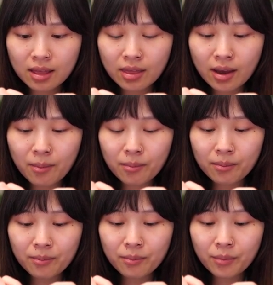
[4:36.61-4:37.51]
That
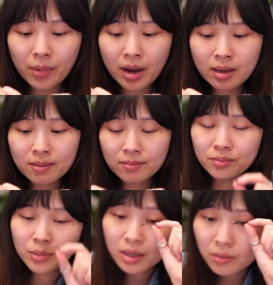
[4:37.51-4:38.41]
might
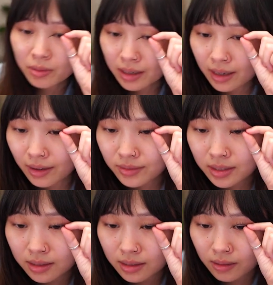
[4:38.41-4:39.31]
be what I have
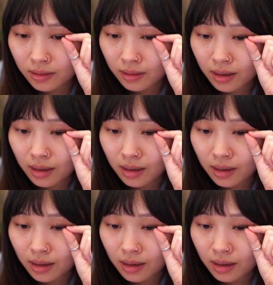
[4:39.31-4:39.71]
to do.